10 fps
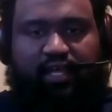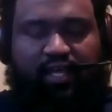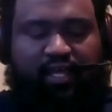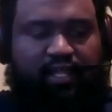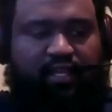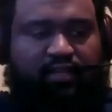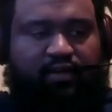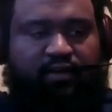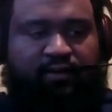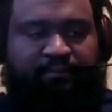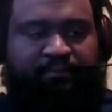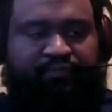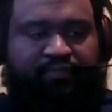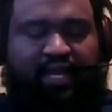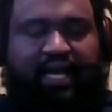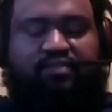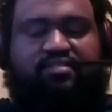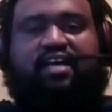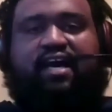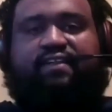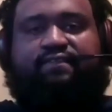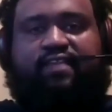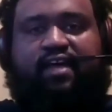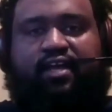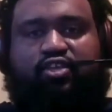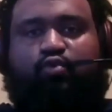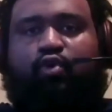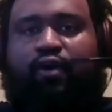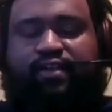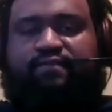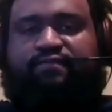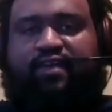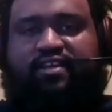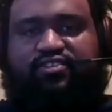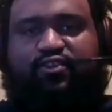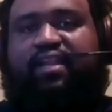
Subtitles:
And outside of that, you are an investor.